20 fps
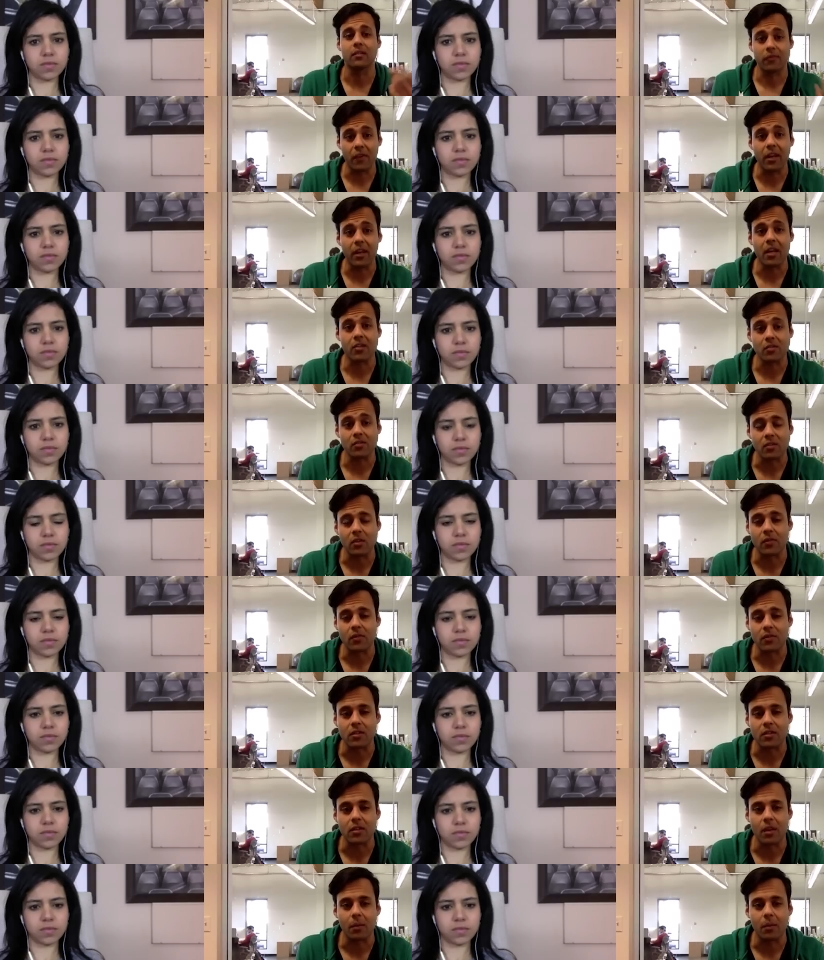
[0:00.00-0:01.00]
Speaker 1: a financial
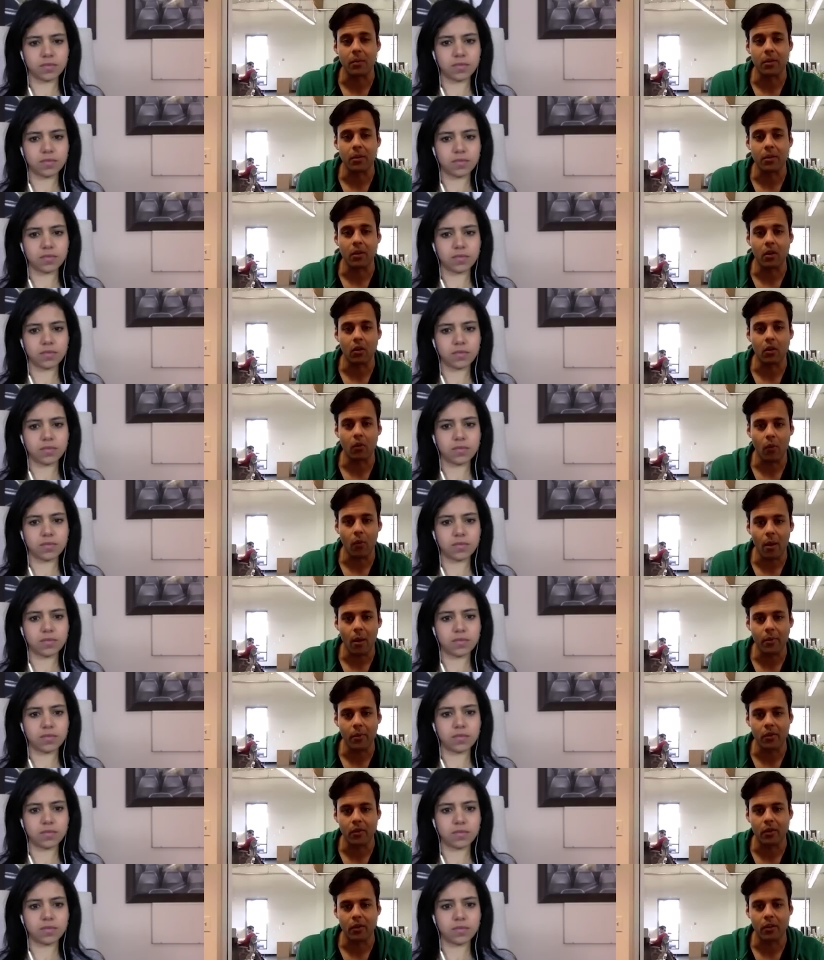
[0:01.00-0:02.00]
services company called
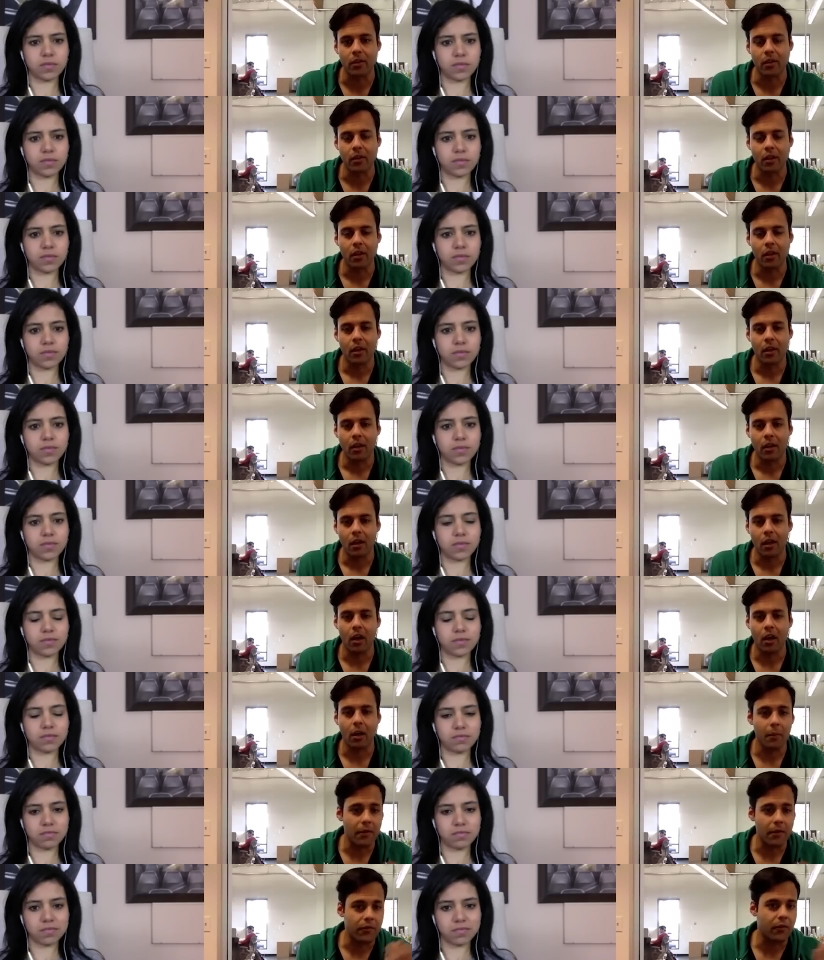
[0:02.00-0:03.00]
Robinhood,
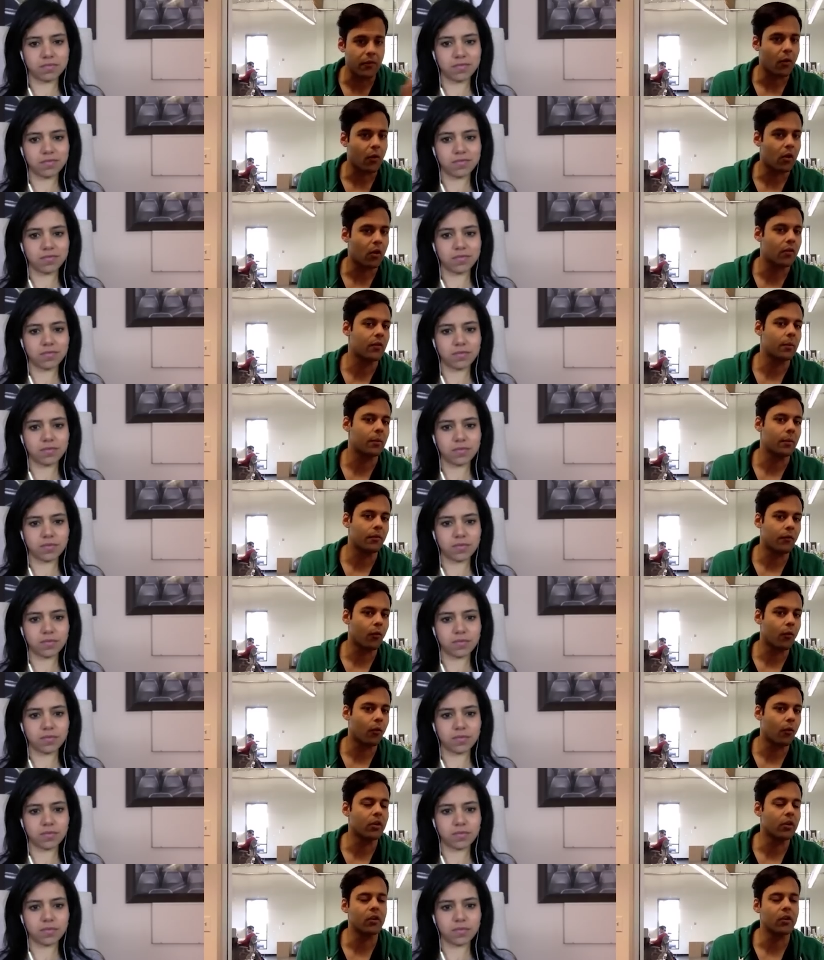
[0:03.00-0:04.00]
if you've heard of it
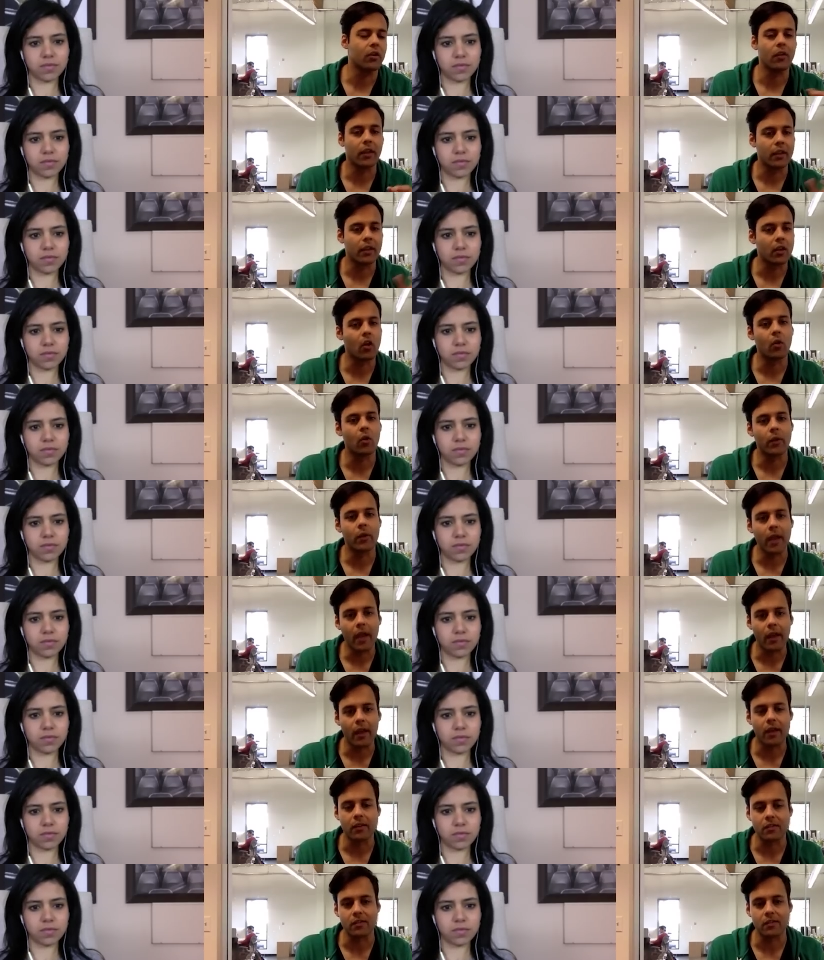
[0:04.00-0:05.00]
before, you're like, oh yeah,
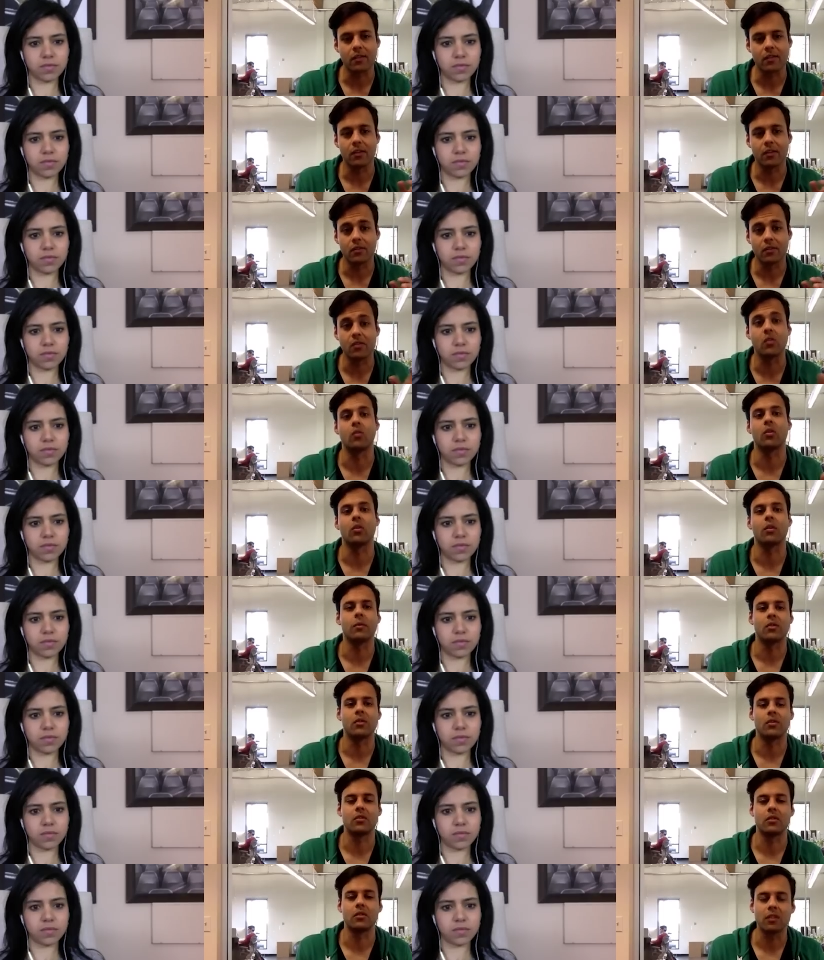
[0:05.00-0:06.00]
it's the zero
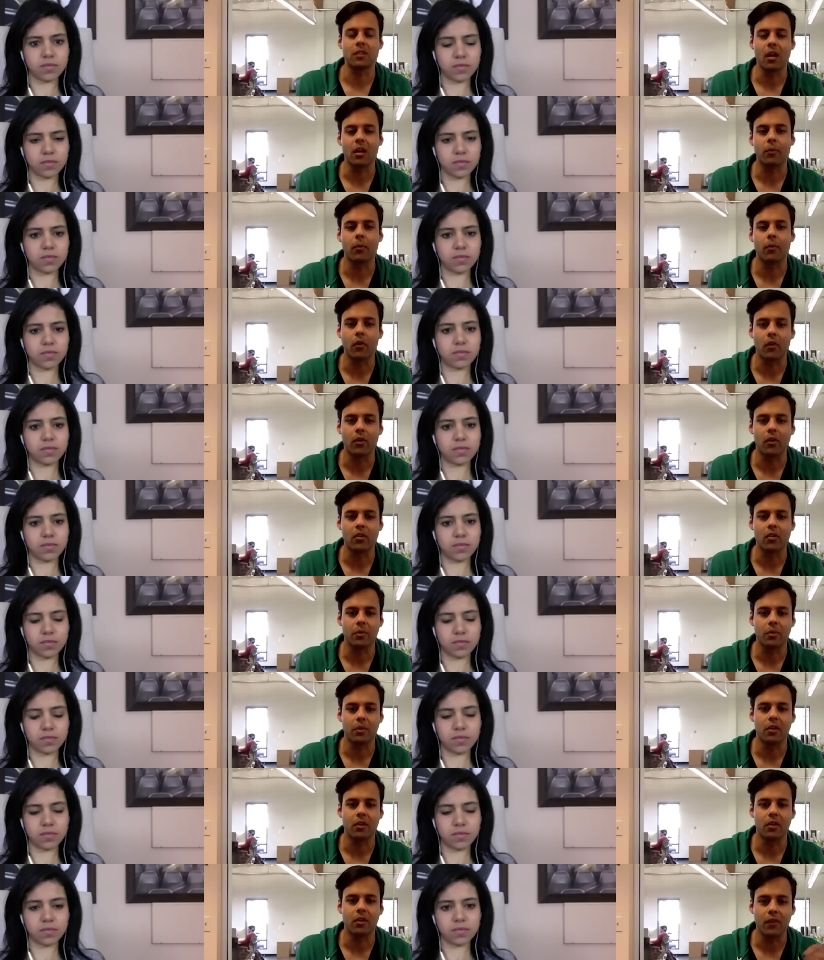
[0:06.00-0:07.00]
commission stock brokerage,
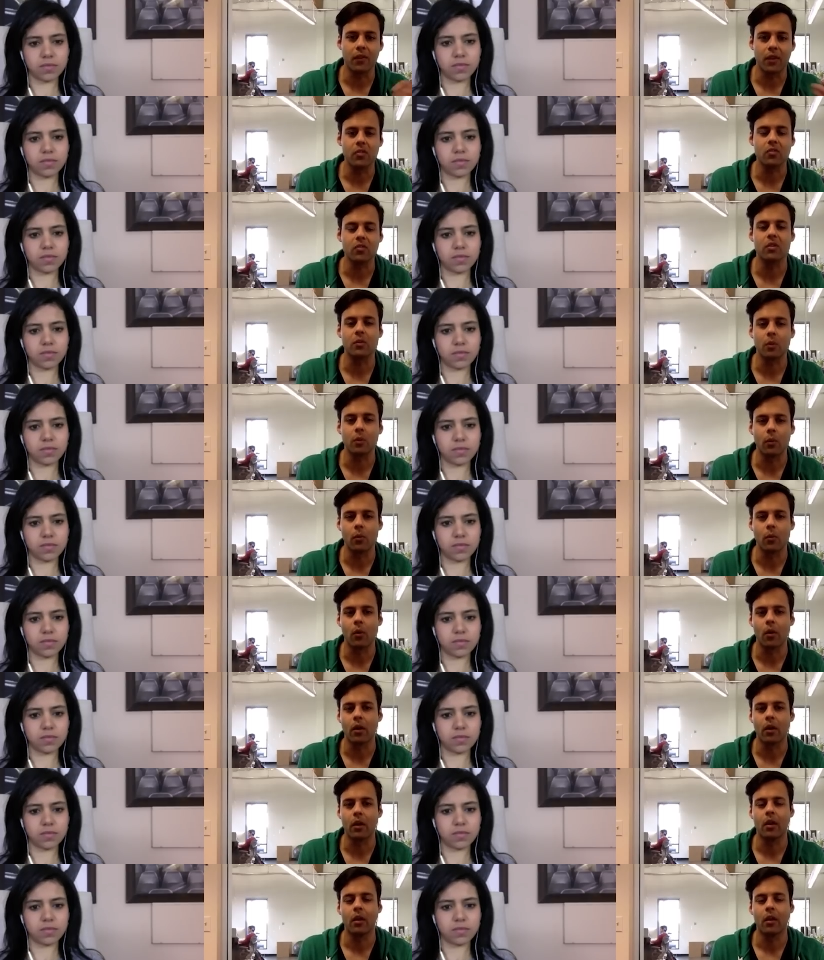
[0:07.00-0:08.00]
but eventually we
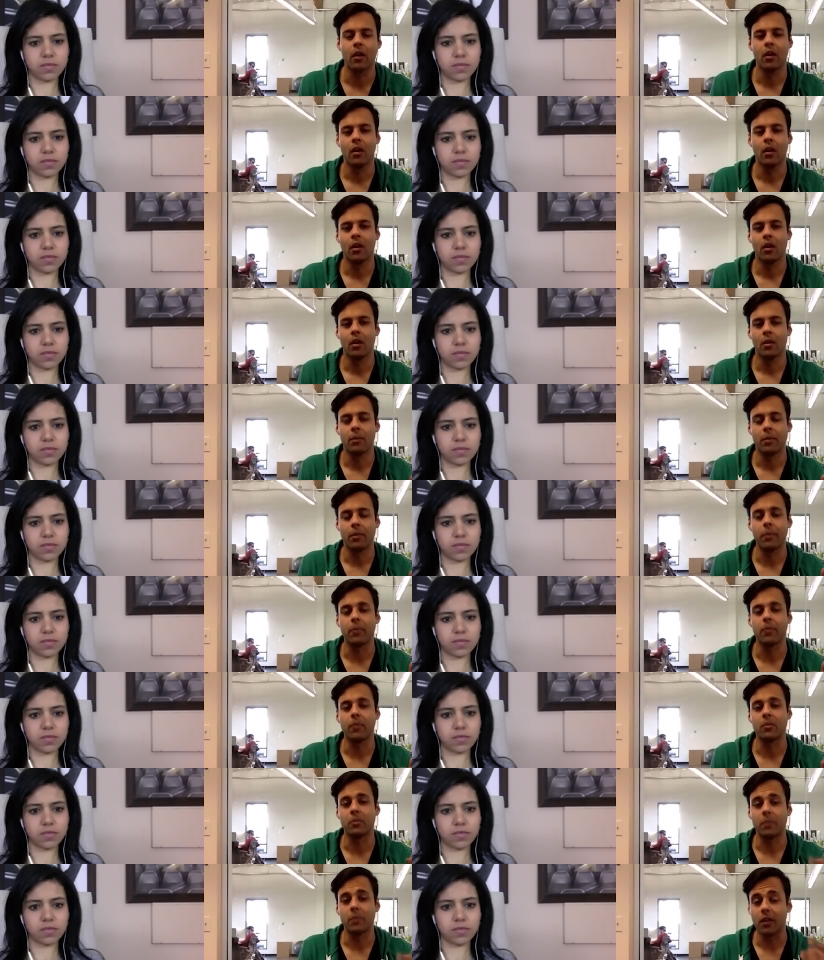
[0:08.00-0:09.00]
want
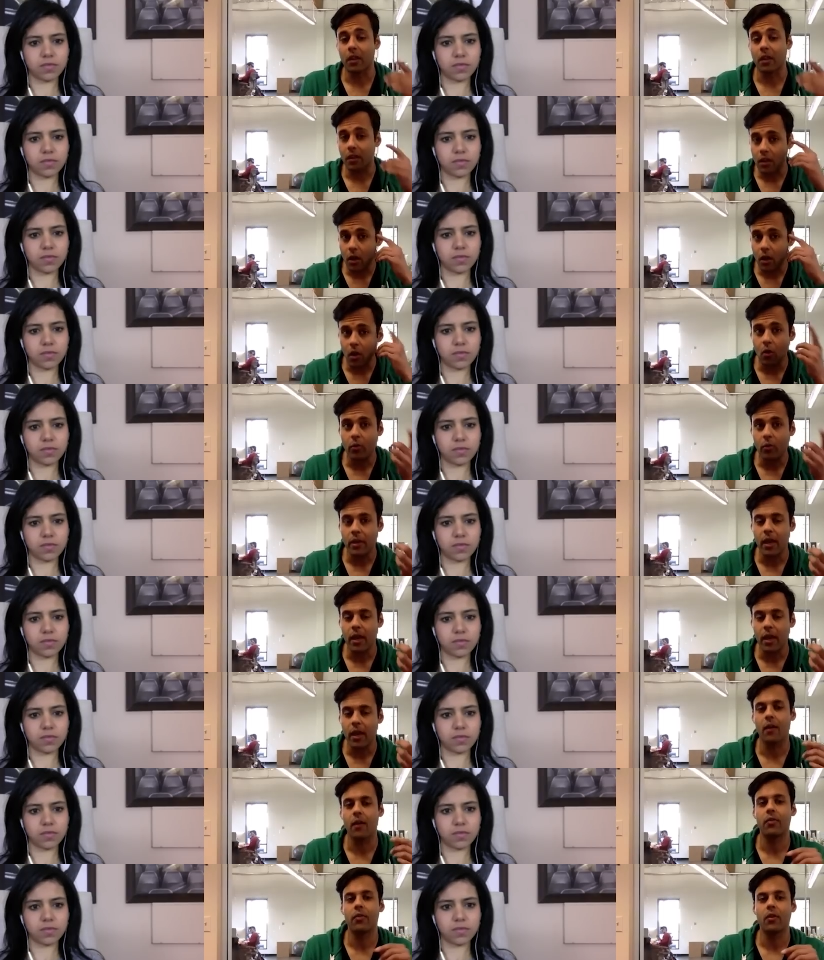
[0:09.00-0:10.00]
people to be like, oh yeah,